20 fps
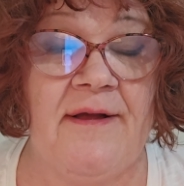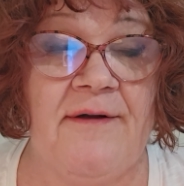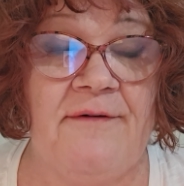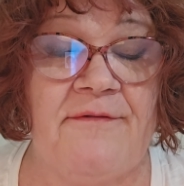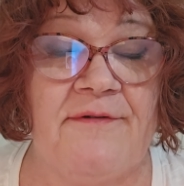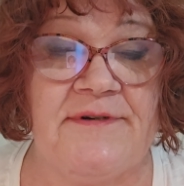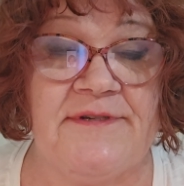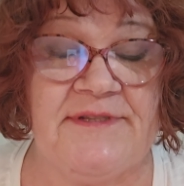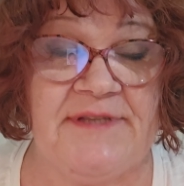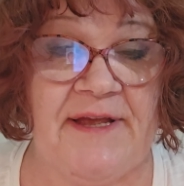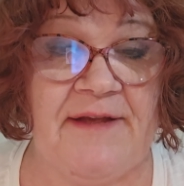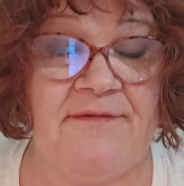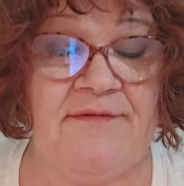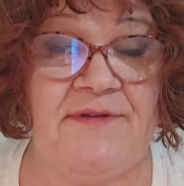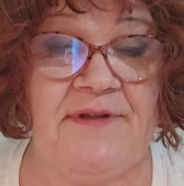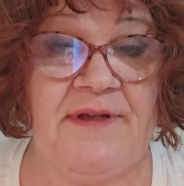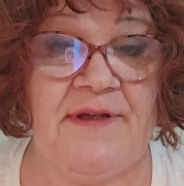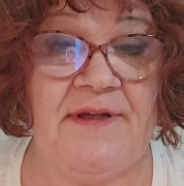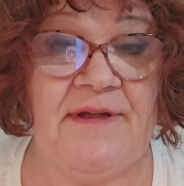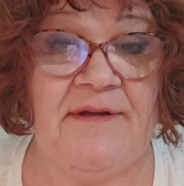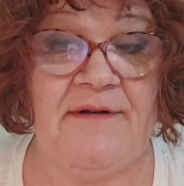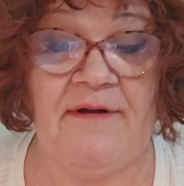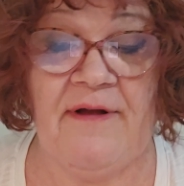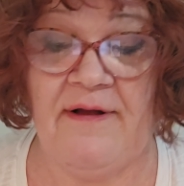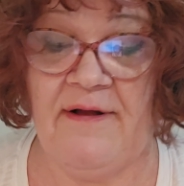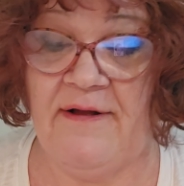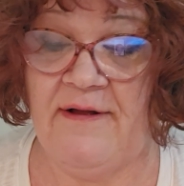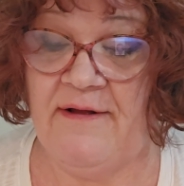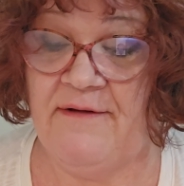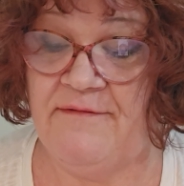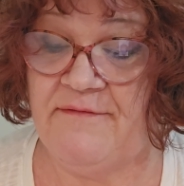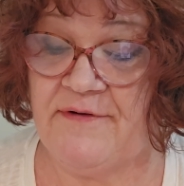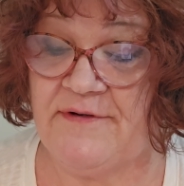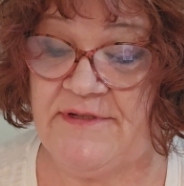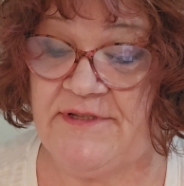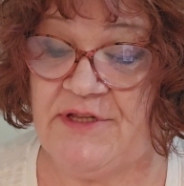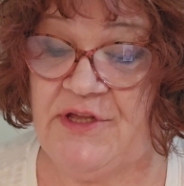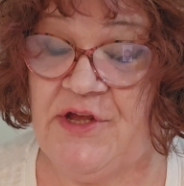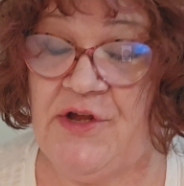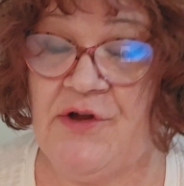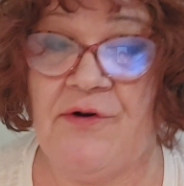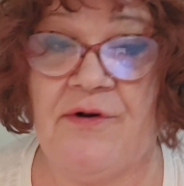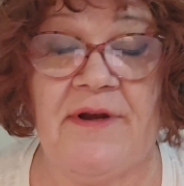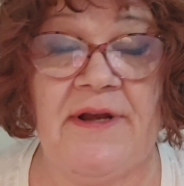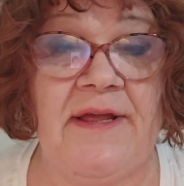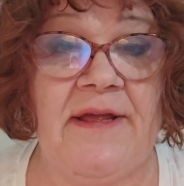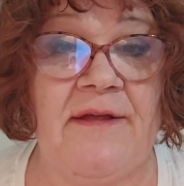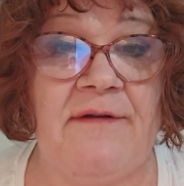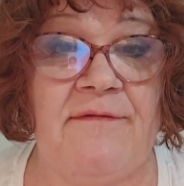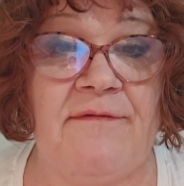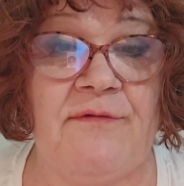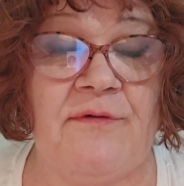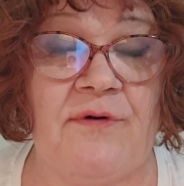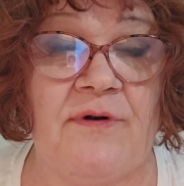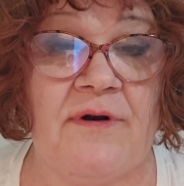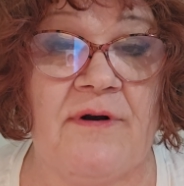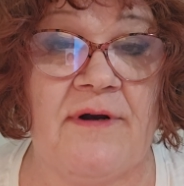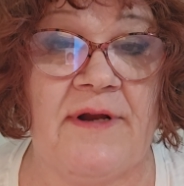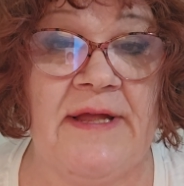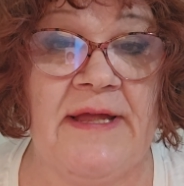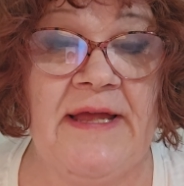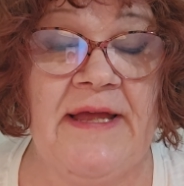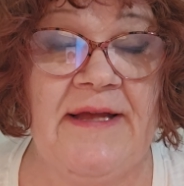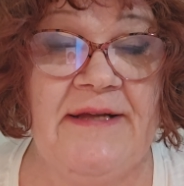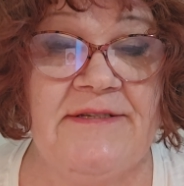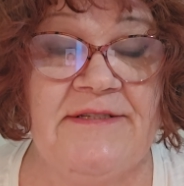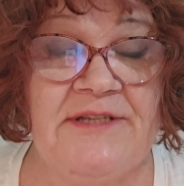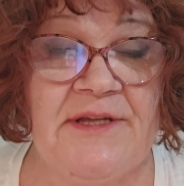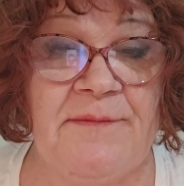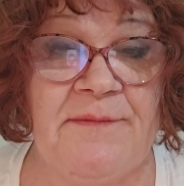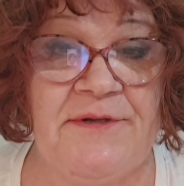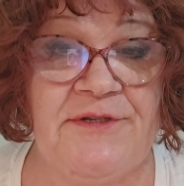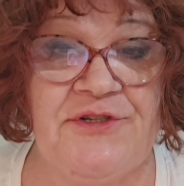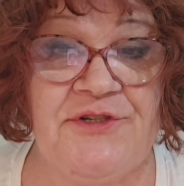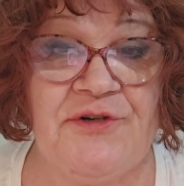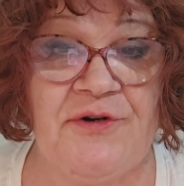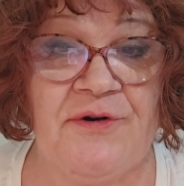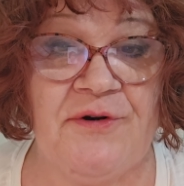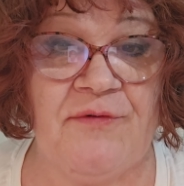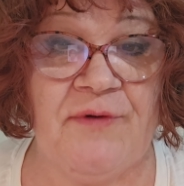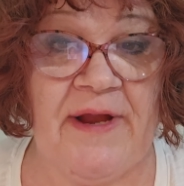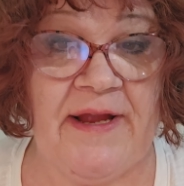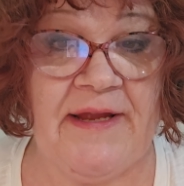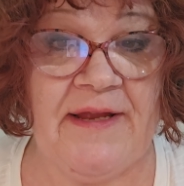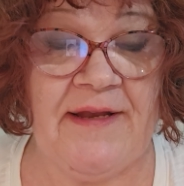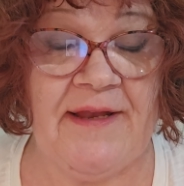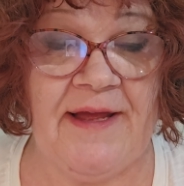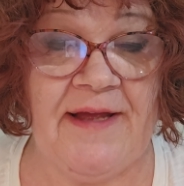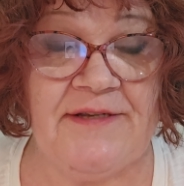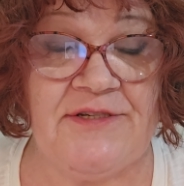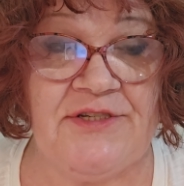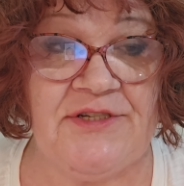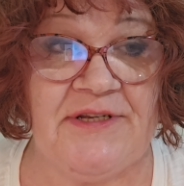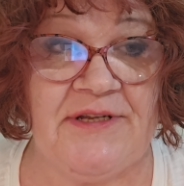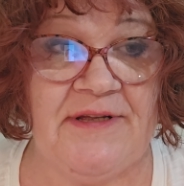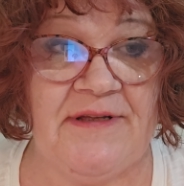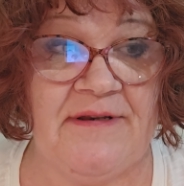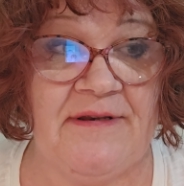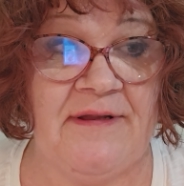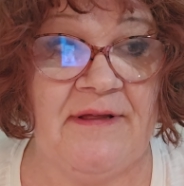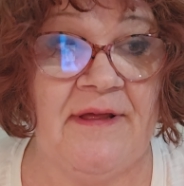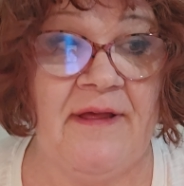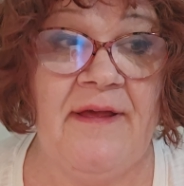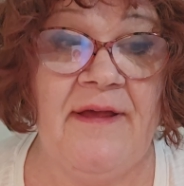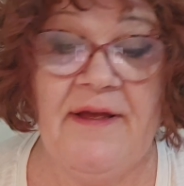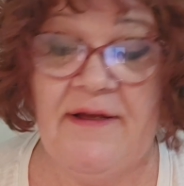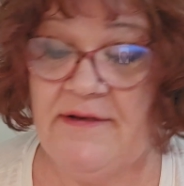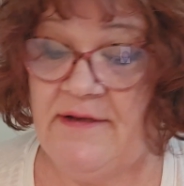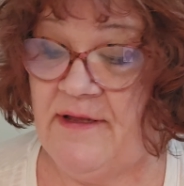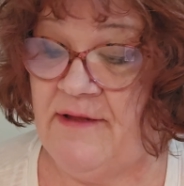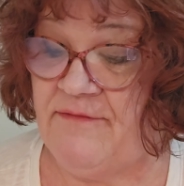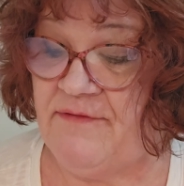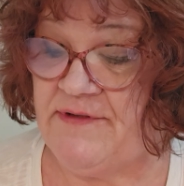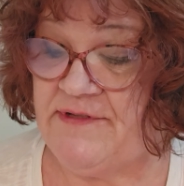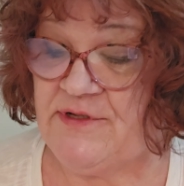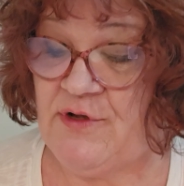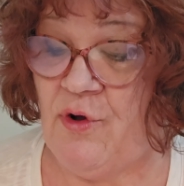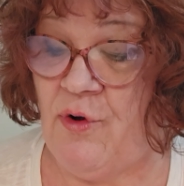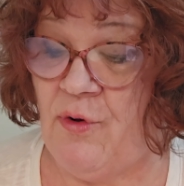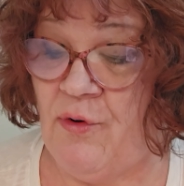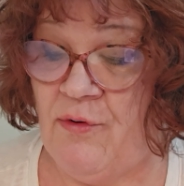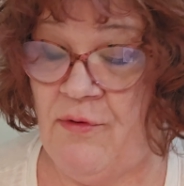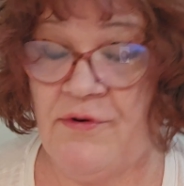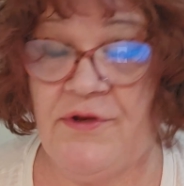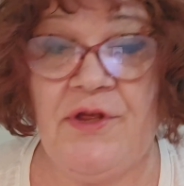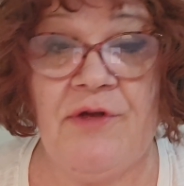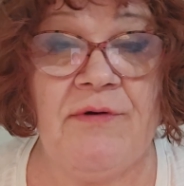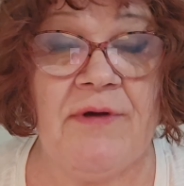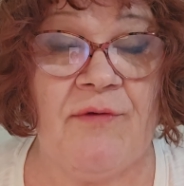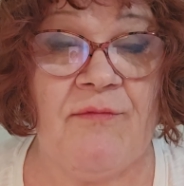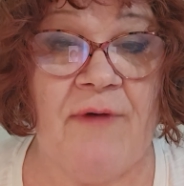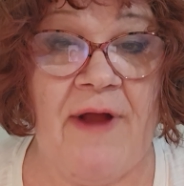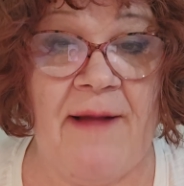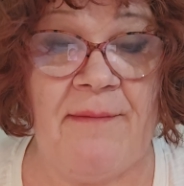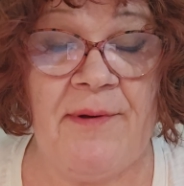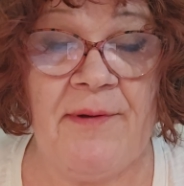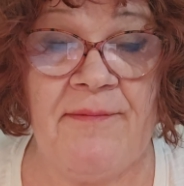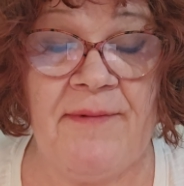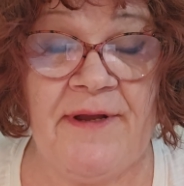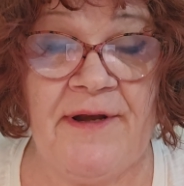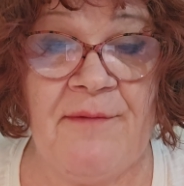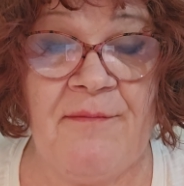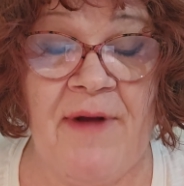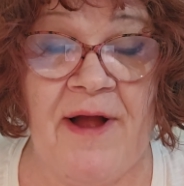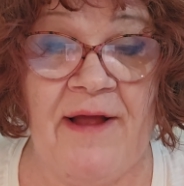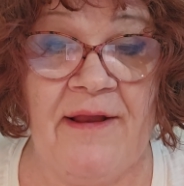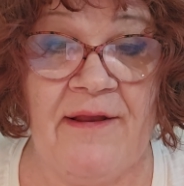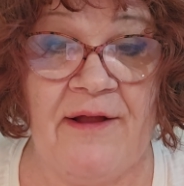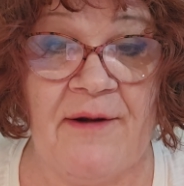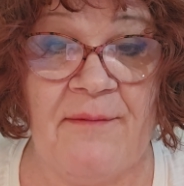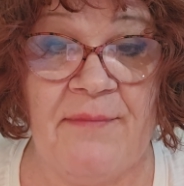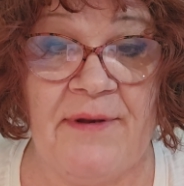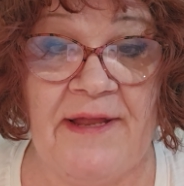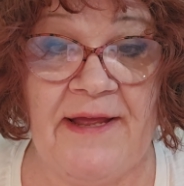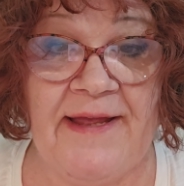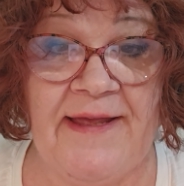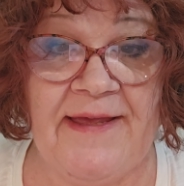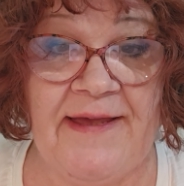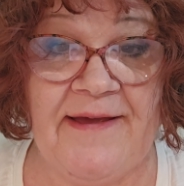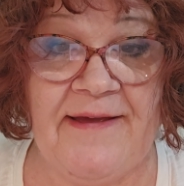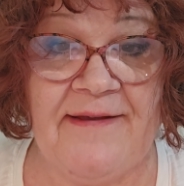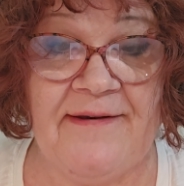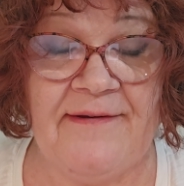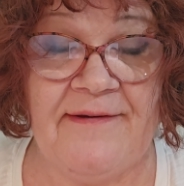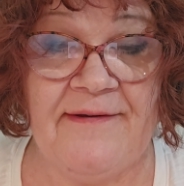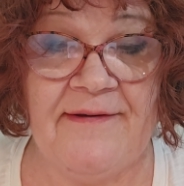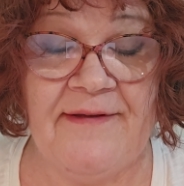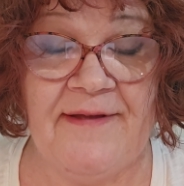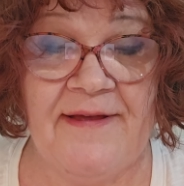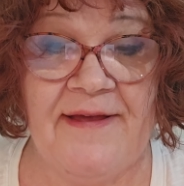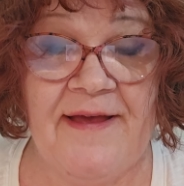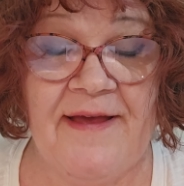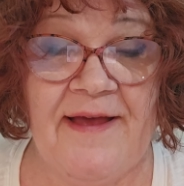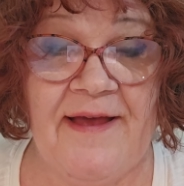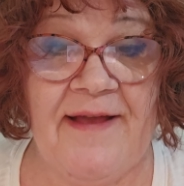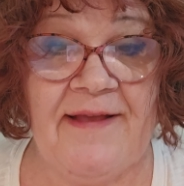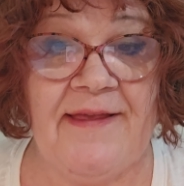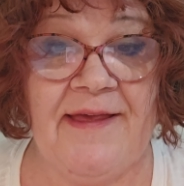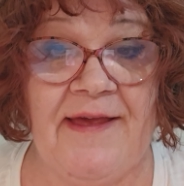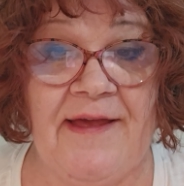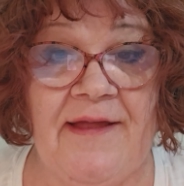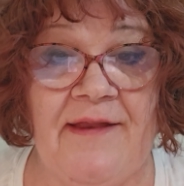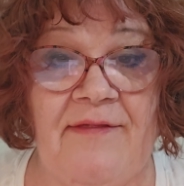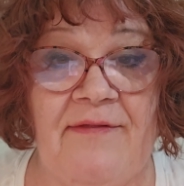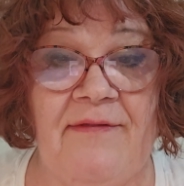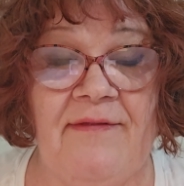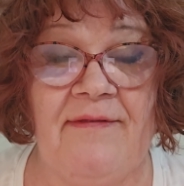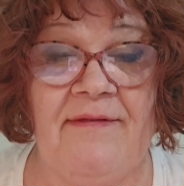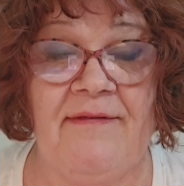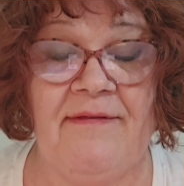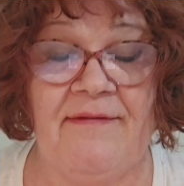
for safety, for security, for temperature regulation. If it's cold, you can wrap up in a Mylar blanket. Again,